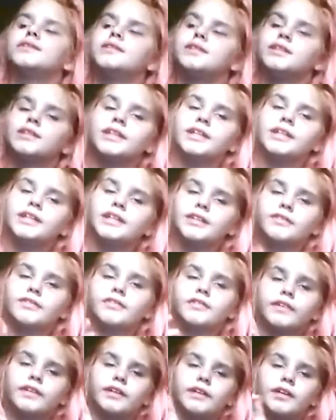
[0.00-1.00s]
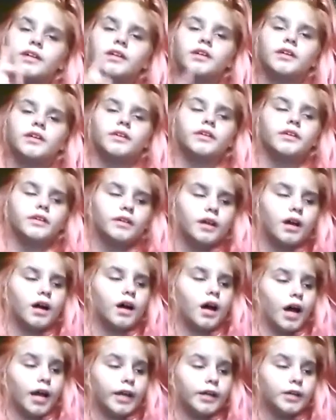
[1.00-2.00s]
Today's video,
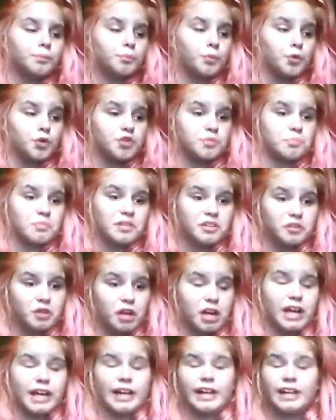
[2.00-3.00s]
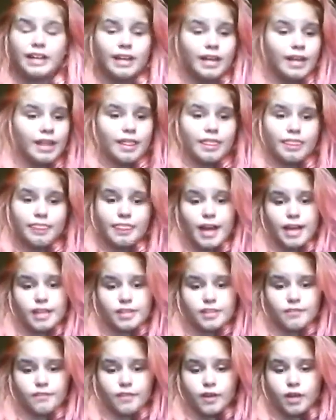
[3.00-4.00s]
I could possibly cry.
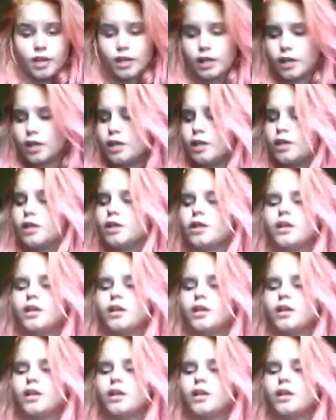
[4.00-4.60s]
That's fine.